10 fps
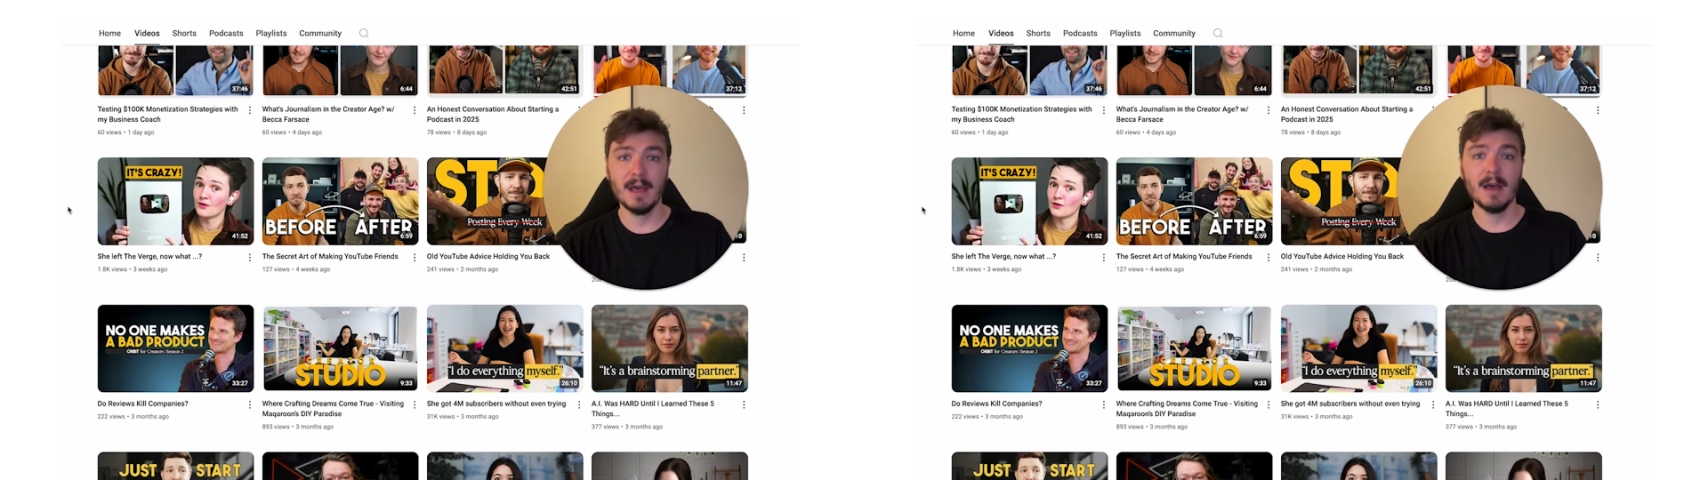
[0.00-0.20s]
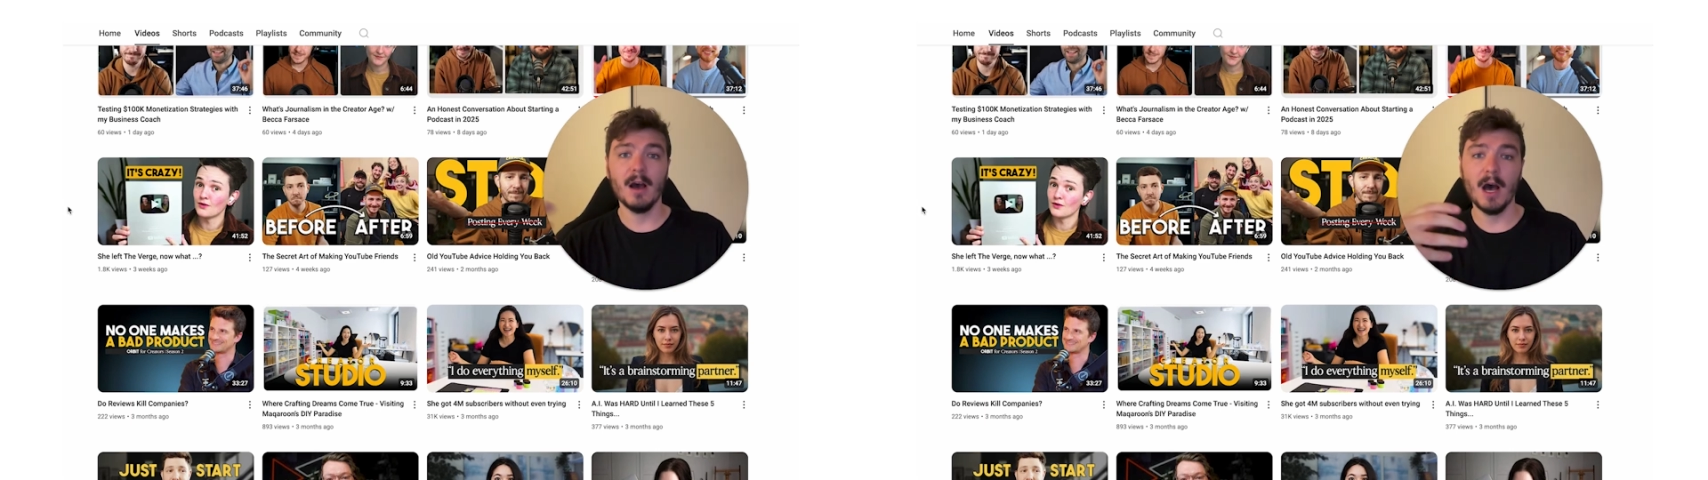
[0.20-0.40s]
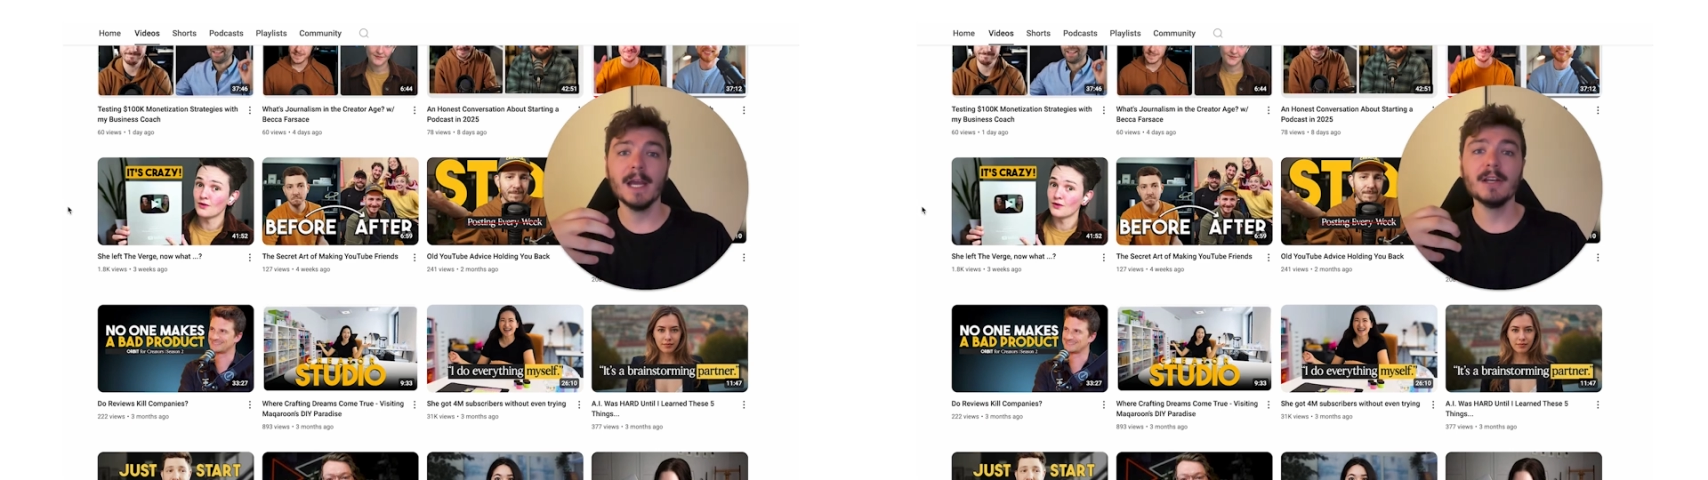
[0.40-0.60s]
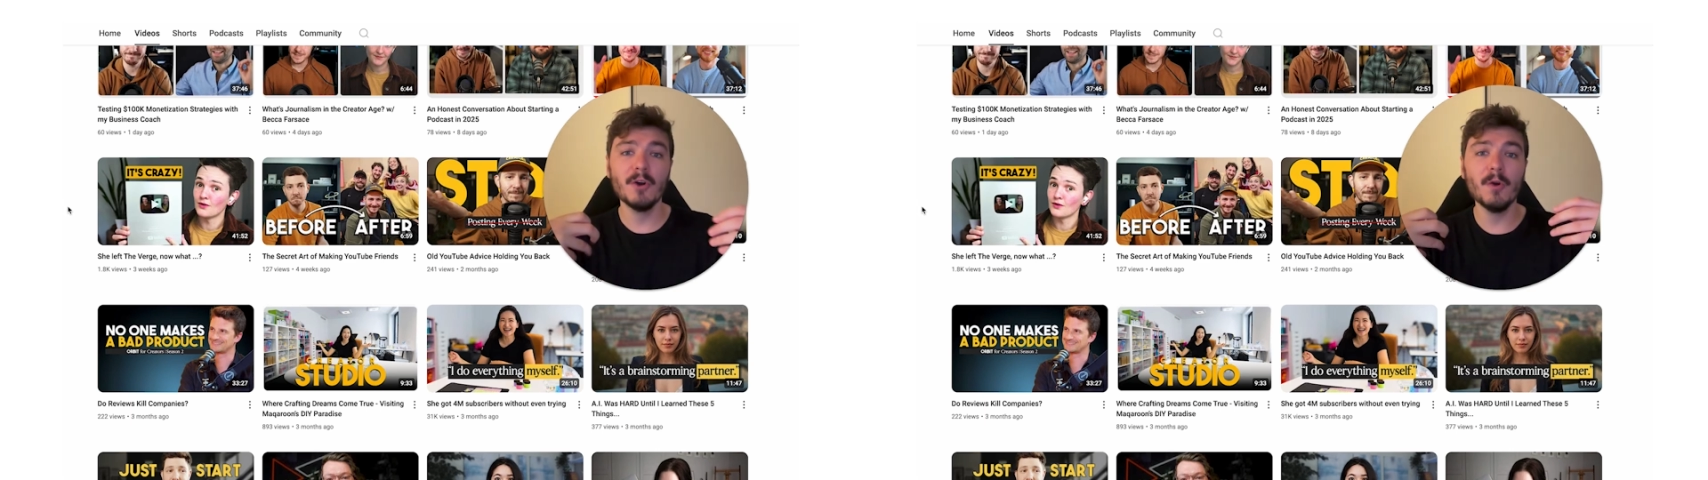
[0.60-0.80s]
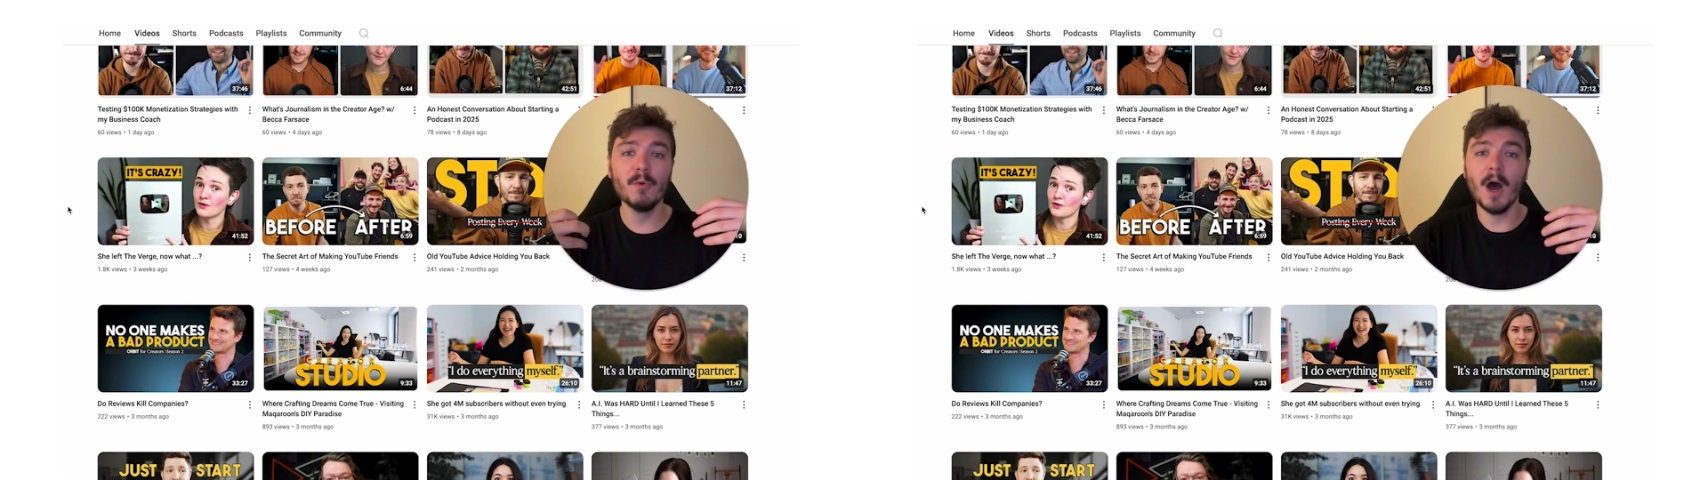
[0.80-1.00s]
I
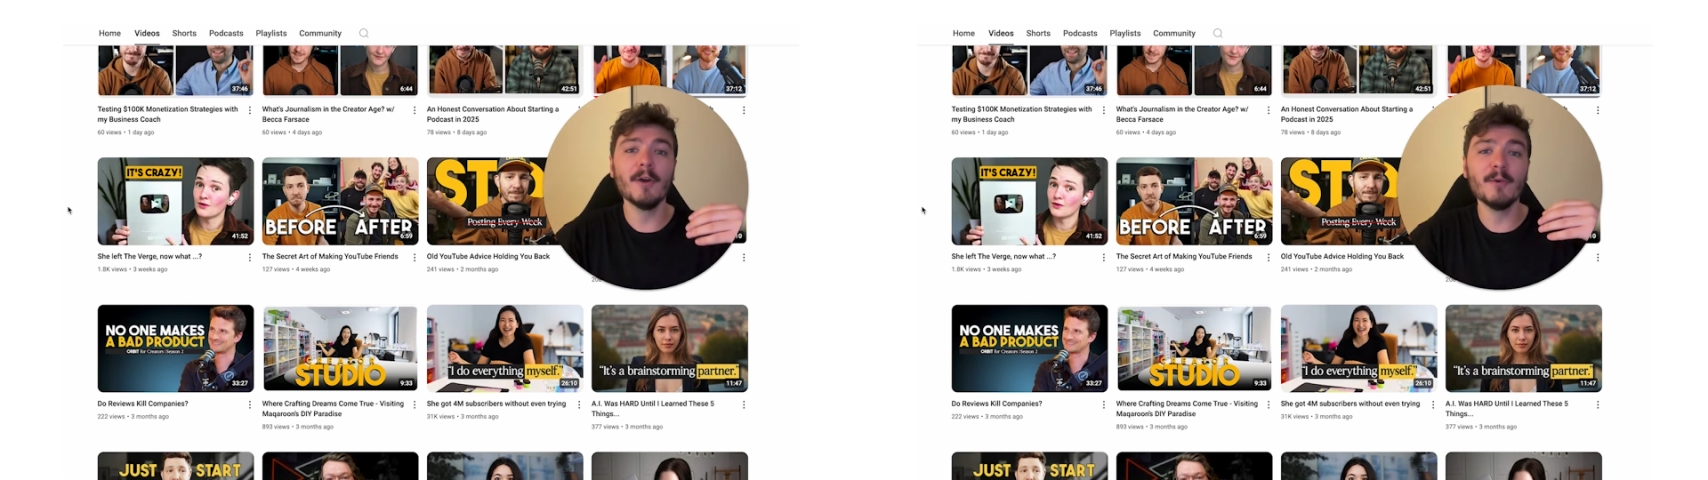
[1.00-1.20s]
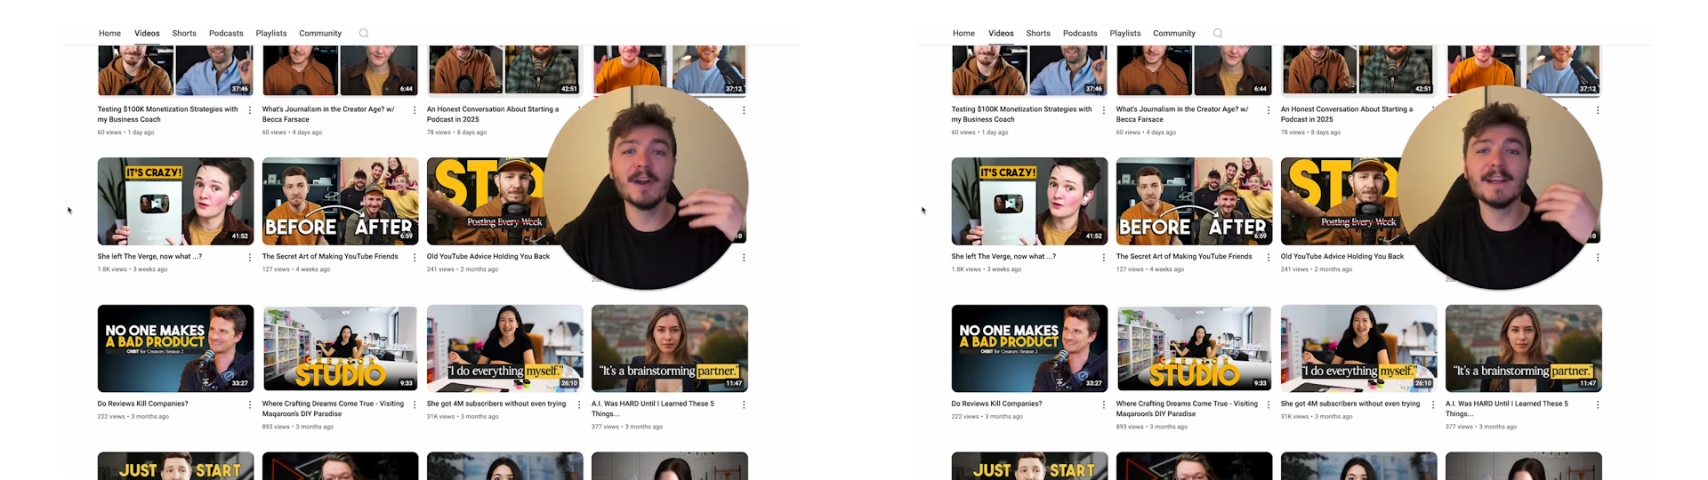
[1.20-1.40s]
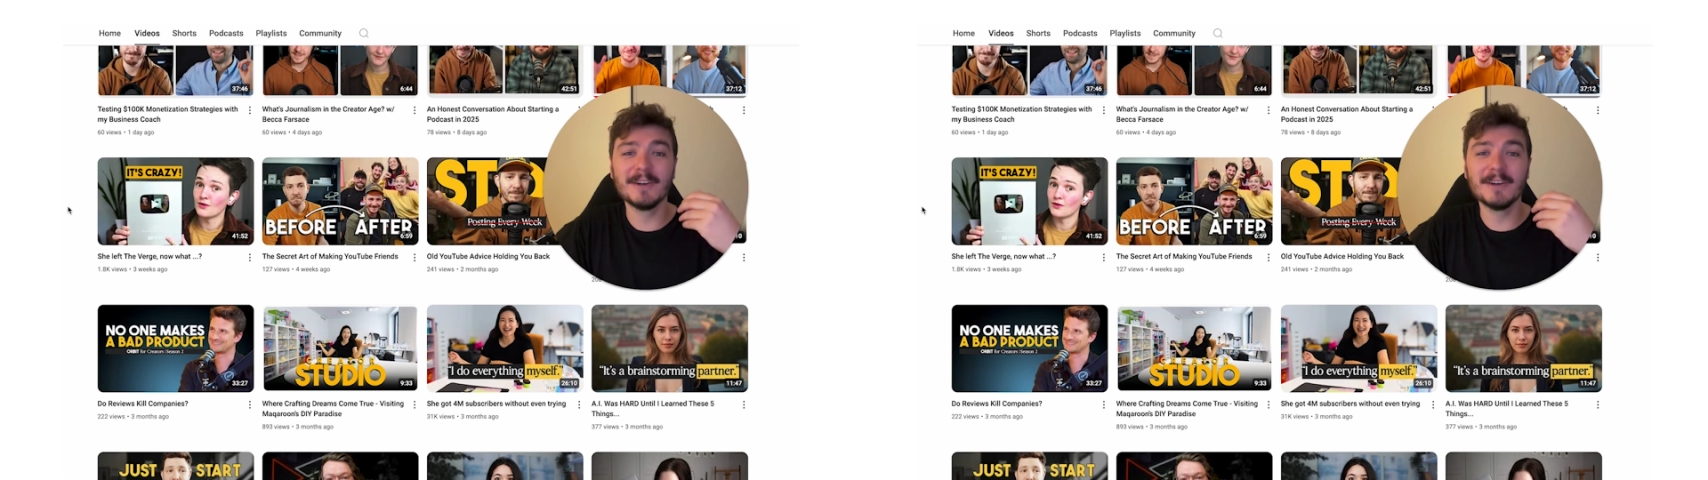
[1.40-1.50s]
already